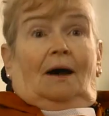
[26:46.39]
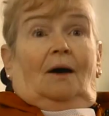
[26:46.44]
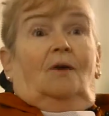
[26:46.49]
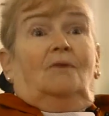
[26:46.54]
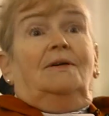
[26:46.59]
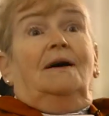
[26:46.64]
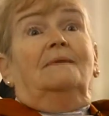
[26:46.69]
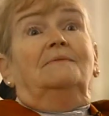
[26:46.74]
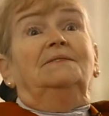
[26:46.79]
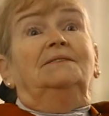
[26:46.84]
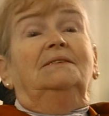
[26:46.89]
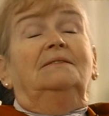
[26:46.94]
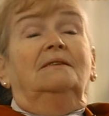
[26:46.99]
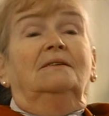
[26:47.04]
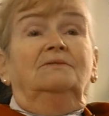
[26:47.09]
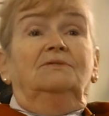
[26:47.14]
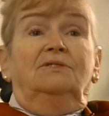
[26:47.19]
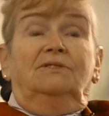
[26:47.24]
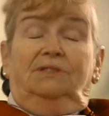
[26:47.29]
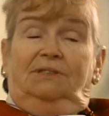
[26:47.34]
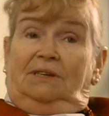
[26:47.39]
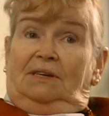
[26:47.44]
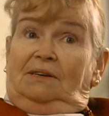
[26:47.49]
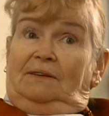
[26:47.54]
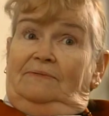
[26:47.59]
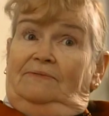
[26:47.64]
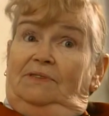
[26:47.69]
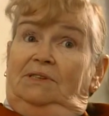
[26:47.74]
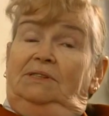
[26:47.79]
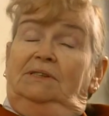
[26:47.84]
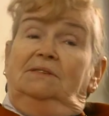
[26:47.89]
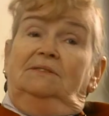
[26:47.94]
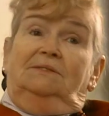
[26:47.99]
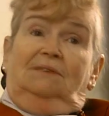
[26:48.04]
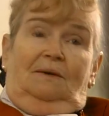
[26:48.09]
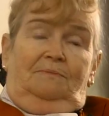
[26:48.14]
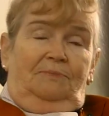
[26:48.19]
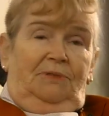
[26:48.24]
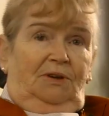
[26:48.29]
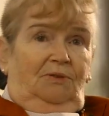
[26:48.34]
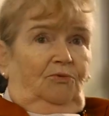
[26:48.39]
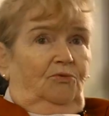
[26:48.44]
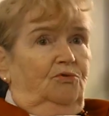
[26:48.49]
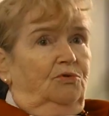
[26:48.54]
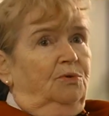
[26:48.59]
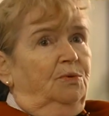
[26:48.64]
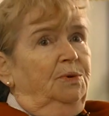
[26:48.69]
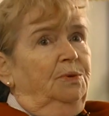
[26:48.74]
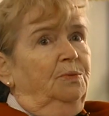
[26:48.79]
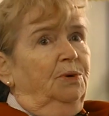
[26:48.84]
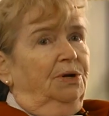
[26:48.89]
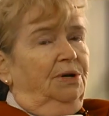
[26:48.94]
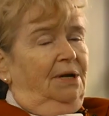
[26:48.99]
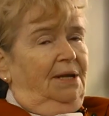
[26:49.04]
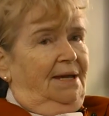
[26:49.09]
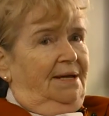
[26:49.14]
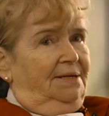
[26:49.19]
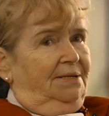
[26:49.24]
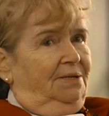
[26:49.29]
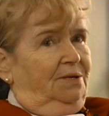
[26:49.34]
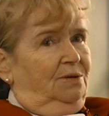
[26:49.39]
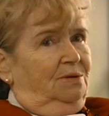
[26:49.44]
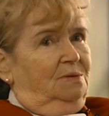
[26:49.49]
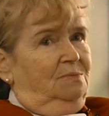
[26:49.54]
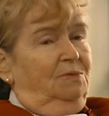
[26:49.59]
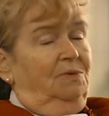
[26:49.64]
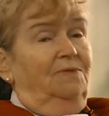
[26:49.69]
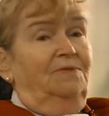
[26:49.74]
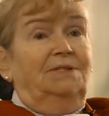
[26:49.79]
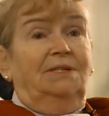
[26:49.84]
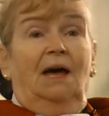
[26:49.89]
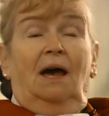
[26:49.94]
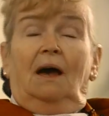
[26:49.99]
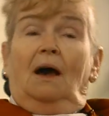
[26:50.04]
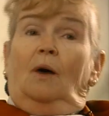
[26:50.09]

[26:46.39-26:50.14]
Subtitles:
Oh, that was another thing. If we did something wrong, we weren't allowed to go to the movies.